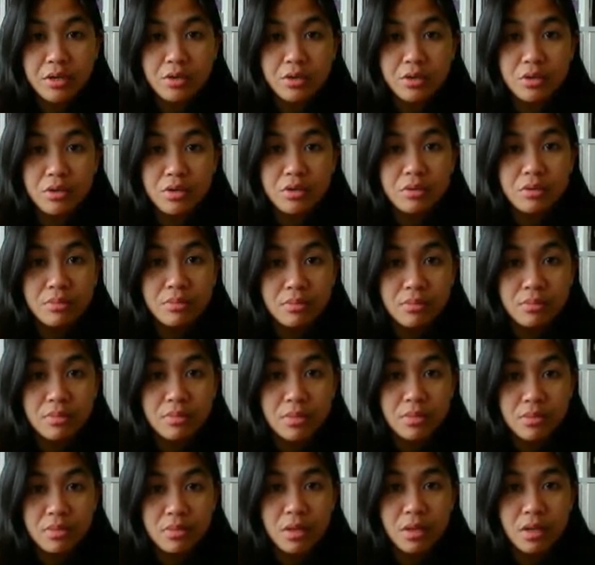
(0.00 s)
your
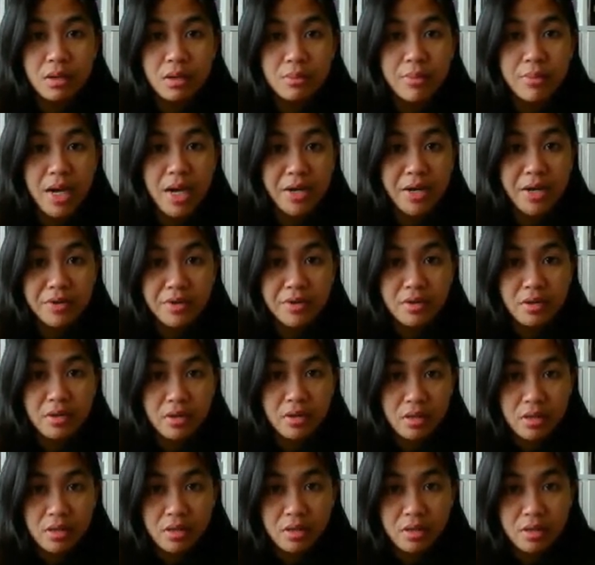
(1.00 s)
uh, banner
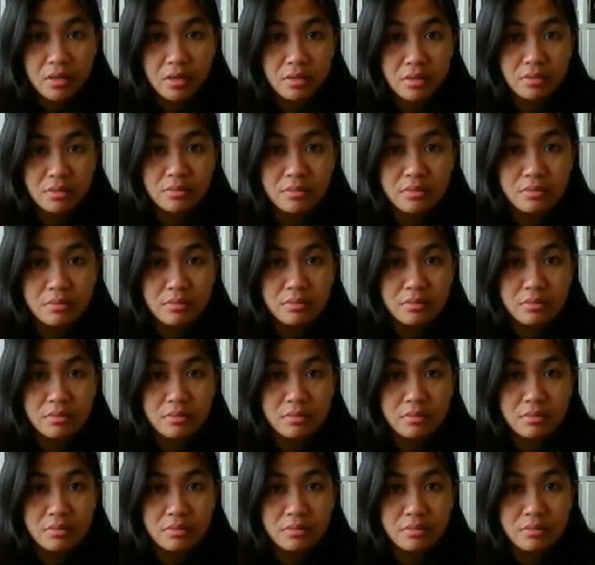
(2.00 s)
um,